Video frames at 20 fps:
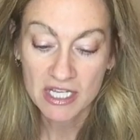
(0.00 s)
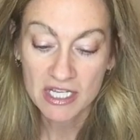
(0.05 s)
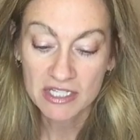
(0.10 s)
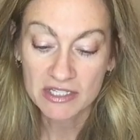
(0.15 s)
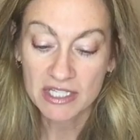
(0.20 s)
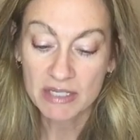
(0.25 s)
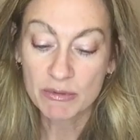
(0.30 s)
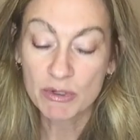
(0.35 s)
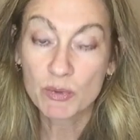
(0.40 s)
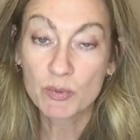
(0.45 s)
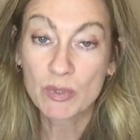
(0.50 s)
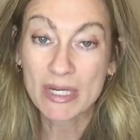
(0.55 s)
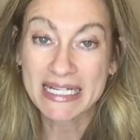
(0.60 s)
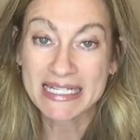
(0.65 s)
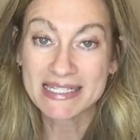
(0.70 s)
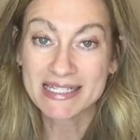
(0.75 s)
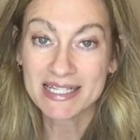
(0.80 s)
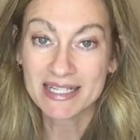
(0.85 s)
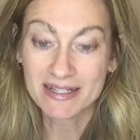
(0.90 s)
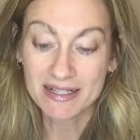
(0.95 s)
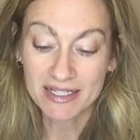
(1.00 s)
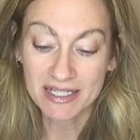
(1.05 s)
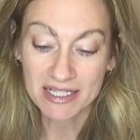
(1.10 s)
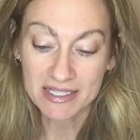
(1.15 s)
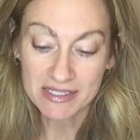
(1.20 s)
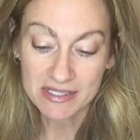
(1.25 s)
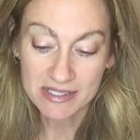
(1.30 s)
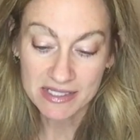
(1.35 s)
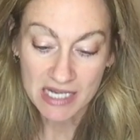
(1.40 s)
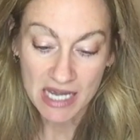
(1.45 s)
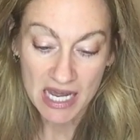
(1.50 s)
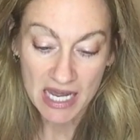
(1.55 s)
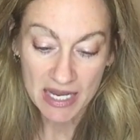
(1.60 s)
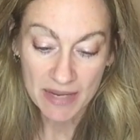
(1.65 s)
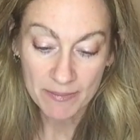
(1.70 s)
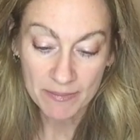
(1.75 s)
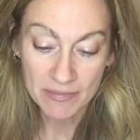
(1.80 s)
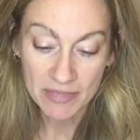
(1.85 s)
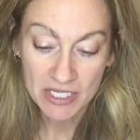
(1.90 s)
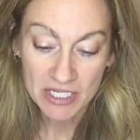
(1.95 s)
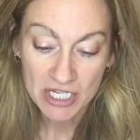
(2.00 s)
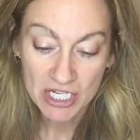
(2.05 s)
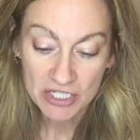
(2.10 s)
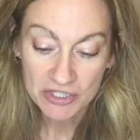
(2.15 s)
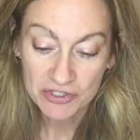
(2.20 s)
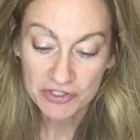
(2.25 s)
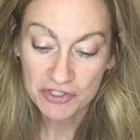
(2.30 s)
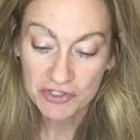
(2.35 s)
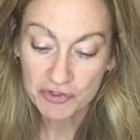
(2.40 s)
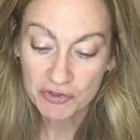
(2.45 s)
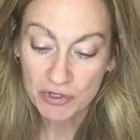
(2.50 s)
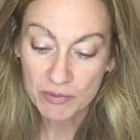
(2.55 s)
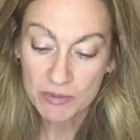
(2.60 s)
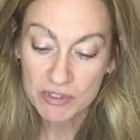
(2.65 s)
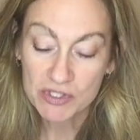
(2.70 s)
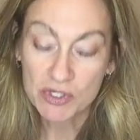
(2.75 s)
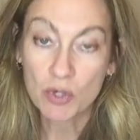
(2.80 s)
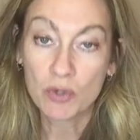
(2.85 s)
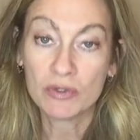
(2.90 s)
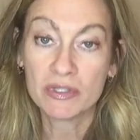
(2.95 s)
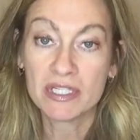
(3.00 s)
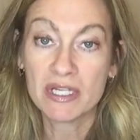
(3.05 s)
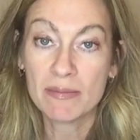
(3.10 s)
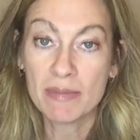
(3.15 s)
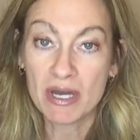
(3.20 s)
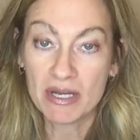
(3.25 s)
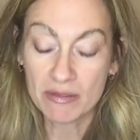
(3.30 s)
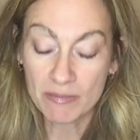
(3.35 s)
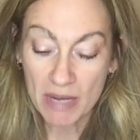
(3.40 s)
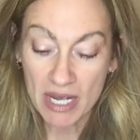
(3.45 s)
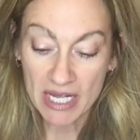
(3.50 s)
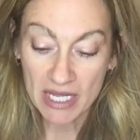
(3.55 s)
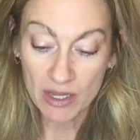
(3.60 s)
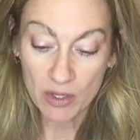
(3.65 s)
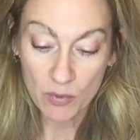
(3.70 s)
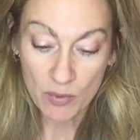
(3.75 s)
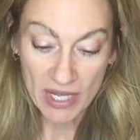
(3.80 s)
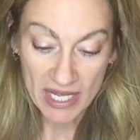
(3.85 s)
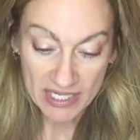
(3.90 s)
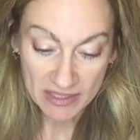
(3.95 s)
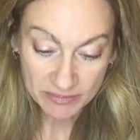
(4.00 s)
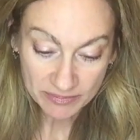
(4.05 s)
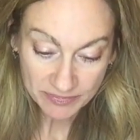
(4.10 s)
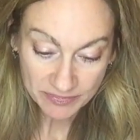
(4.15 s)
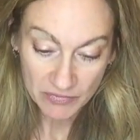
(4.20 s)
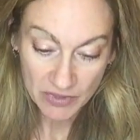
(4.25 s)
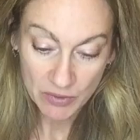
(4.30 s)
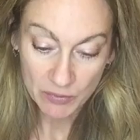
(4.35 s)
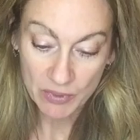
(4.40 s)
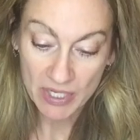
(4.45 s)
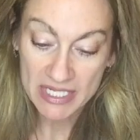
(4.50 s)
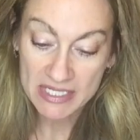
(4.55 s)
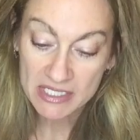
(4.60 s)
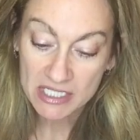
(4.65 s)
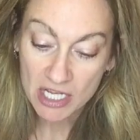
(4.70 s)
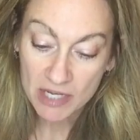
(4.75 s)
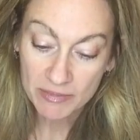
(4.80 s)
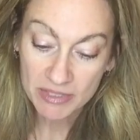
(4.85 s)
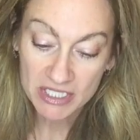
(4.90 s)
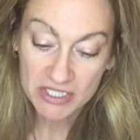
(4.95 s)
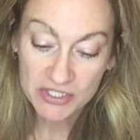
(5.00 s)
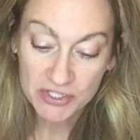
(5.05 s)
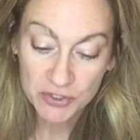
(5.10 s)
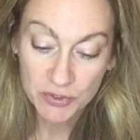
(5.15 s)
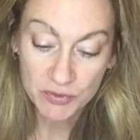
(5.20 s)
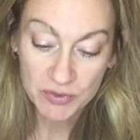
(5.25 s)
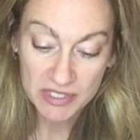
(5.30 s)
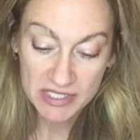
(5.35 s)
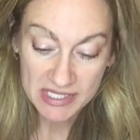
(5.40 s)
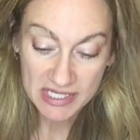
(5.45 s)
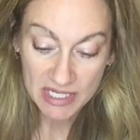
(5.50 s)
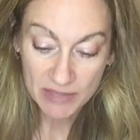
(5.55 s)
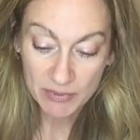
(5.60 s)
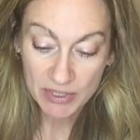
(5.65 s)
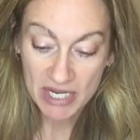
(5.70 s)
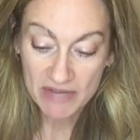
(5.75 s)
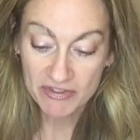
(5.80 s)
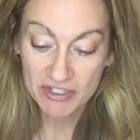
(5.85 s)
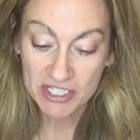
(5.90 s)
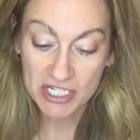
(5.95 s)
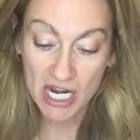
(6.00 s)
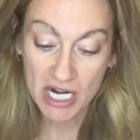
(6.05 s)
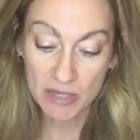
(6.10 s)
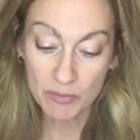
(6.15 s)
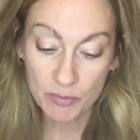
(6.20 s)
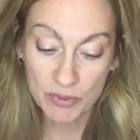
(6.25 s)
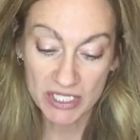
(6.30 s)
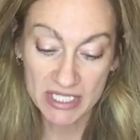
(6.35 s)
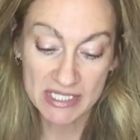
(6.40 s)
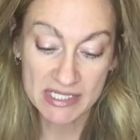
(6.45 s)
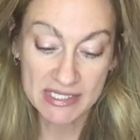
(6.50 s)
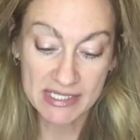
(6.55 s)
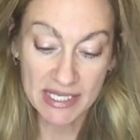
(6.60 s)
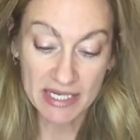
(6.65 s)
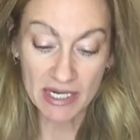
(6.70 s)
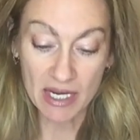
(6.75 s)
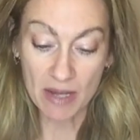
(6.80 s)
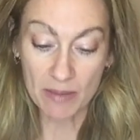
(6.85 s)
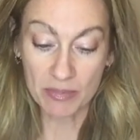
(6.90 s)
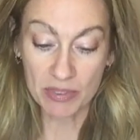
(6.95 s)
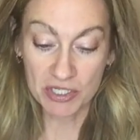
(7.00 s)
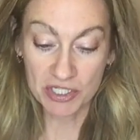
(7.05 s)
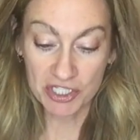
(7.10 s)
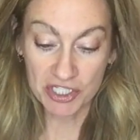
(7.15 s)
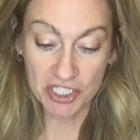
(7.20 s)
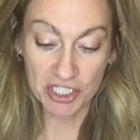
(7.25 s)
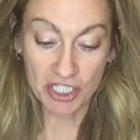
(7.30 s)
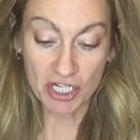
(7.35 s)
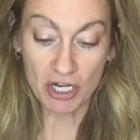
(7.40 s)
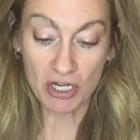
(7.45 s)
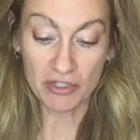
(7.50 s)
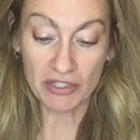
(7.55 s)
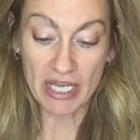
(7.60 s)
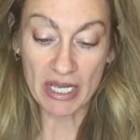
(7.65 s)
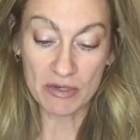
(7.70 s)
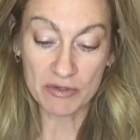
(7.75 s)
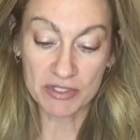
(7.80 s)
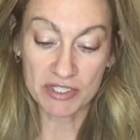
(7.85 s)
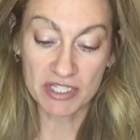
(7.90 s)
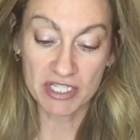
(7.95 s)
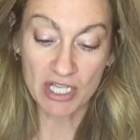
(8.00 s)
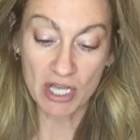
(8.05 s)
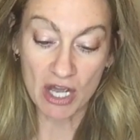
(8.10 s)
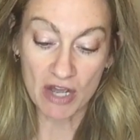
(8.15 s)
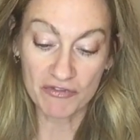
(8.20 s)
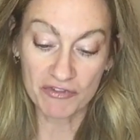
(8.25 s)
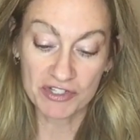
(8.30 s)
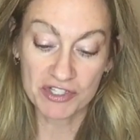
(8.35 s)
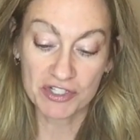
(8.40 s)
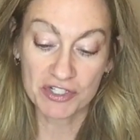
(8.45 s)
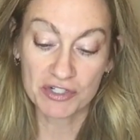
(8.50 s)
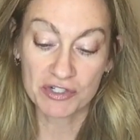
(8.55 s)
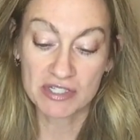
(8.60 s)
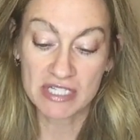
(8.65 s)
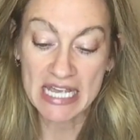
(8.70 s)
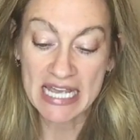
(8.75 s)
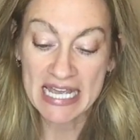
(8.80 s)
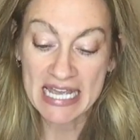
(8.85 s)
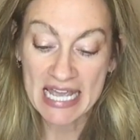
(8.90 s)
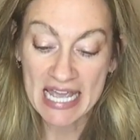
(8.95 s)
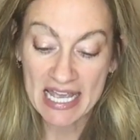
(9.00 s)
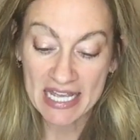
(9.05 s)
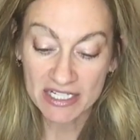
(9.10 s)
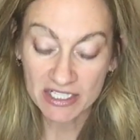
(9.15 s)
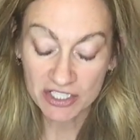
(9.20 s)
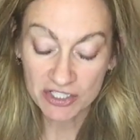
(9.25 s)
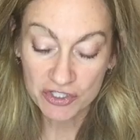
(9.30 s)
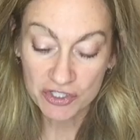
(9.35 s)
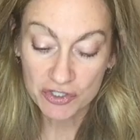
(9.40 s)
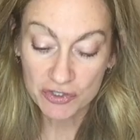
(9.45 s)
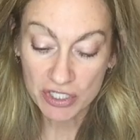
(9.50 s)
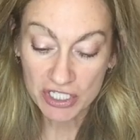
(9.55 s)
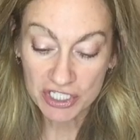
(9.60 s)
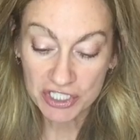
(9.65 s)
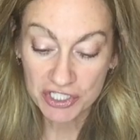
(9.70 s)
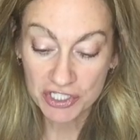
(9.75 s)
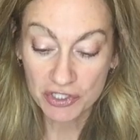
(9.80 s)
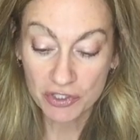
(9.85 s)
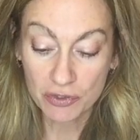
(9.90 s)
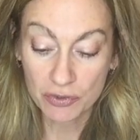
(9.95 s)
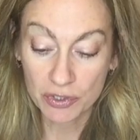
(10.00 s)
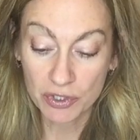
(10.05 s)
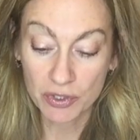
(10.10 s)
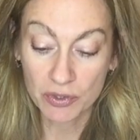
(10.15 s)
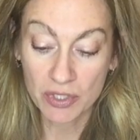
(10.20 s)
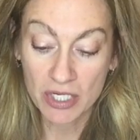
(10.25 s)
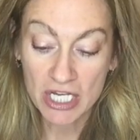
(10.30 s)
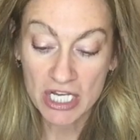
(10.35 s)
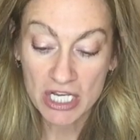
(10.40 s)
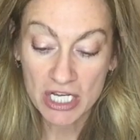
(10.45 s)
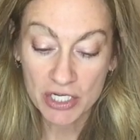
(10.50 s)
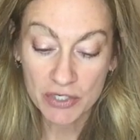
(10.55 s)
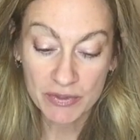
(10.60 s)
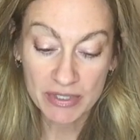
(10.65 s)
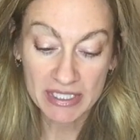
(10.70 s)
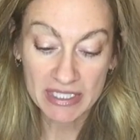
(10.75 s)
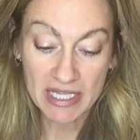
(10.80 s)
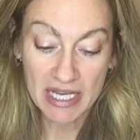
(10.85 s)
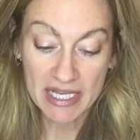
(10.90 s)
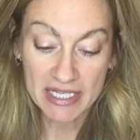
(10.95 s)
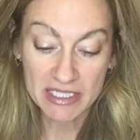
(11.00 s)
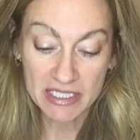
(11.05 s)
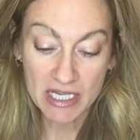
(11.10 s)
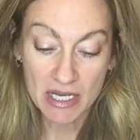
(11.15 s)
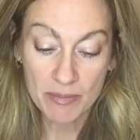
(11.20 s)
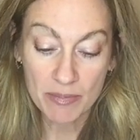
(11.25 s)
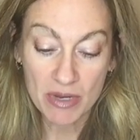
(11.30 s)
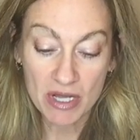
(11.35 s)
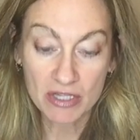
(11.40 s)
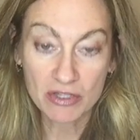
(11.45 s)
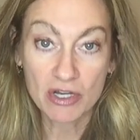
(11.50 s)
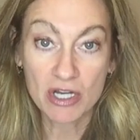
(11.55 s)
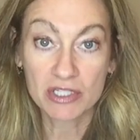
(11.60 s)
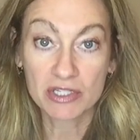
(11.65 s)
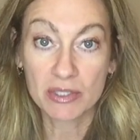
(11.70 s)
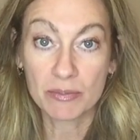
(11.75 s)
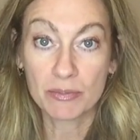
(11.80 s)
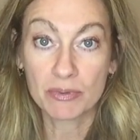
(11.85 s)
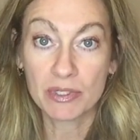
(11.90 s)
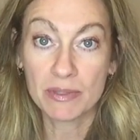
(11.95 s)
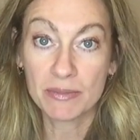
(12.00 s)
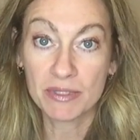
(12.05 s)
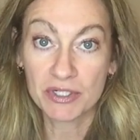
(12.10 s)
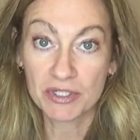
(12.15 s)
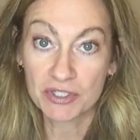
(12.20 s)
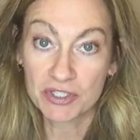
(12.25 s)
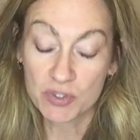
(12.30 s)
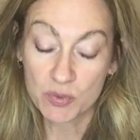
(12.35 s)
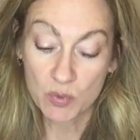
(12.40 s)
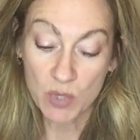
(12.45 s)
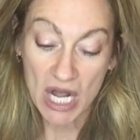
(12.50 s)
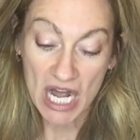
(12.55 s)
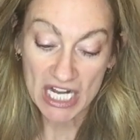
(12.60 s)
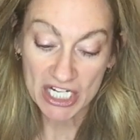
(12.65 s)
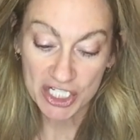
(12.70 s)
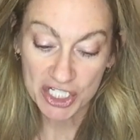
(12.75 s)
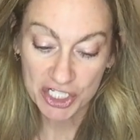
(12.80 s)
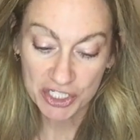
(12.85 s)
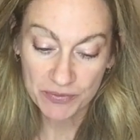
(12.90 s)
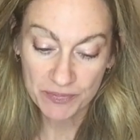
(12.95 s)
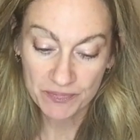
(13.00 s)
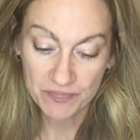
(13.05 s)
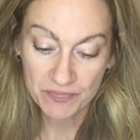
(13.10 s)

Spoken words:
They were racing against time. The storm was only about a mile away. "Rain's coming soon. Does anyone have a tarp we can set up?" she called out to the officers and construction crew who had lined up along the perimeter to watch.